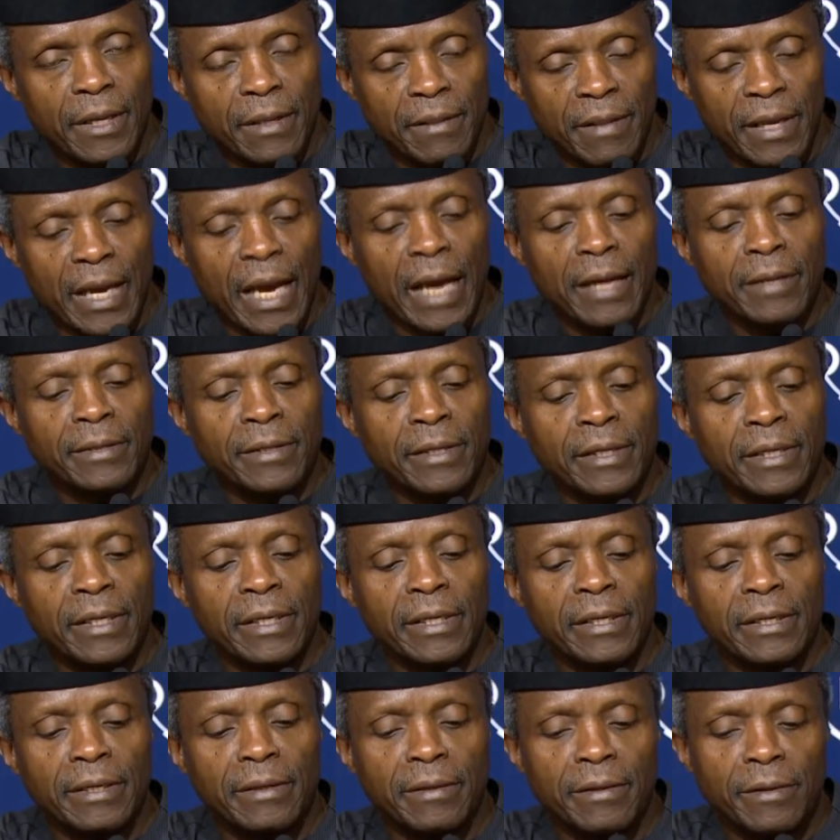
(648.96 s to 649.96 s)
They
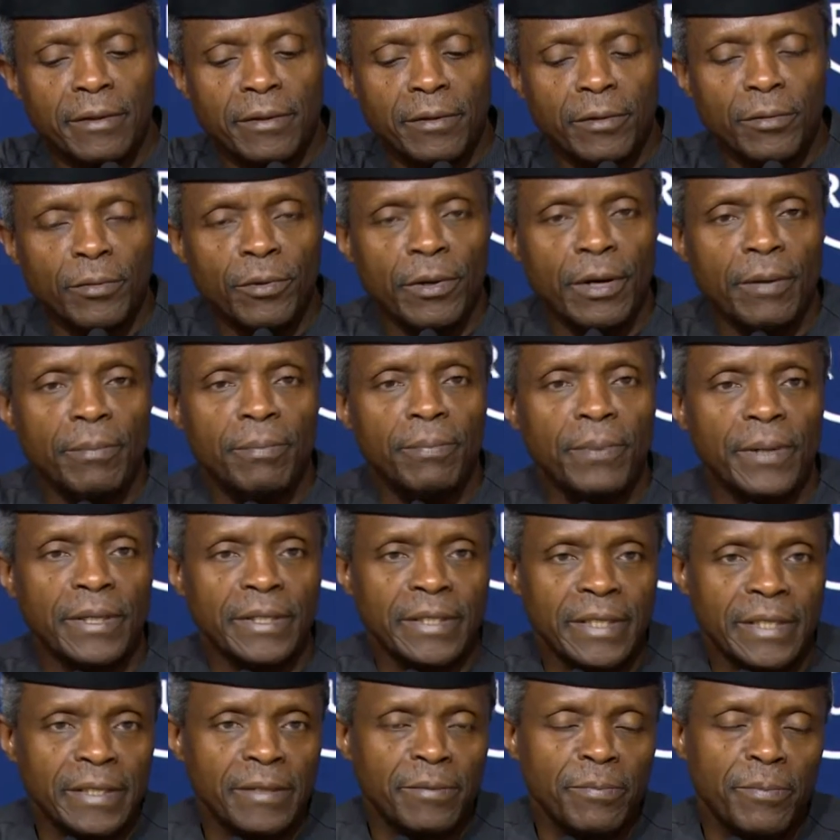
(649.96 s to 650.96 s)
actually were
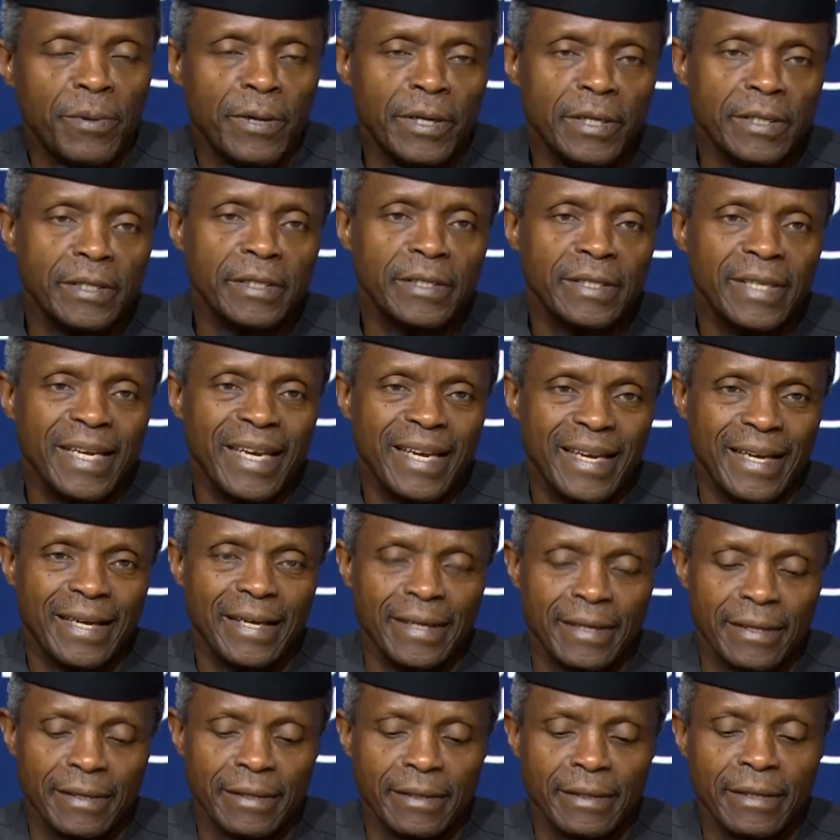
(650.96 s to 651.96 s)
participants
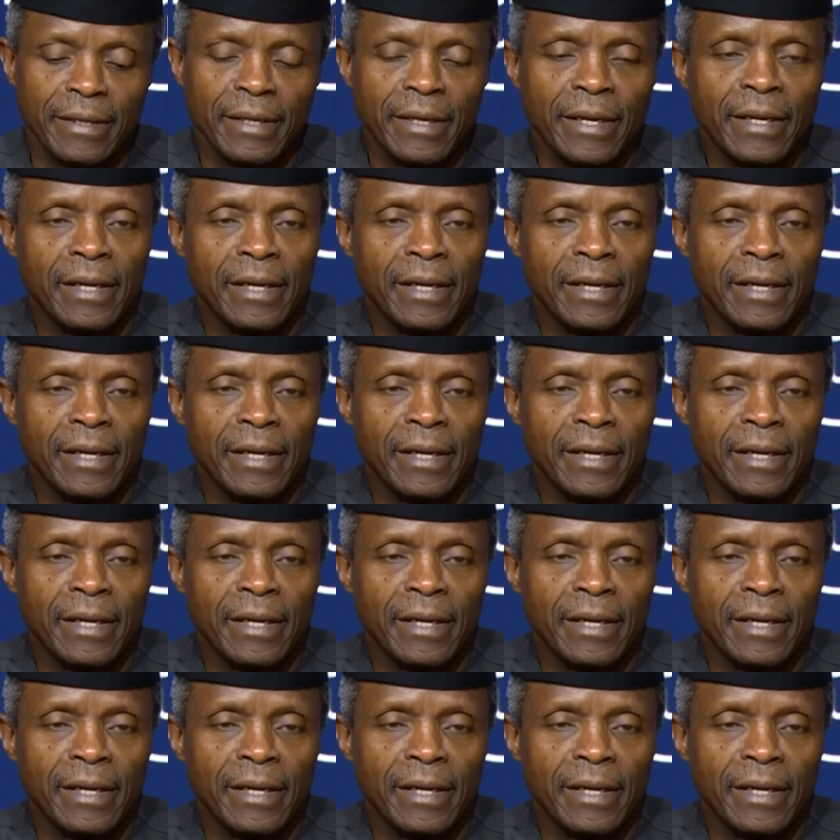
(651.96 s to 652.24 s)
in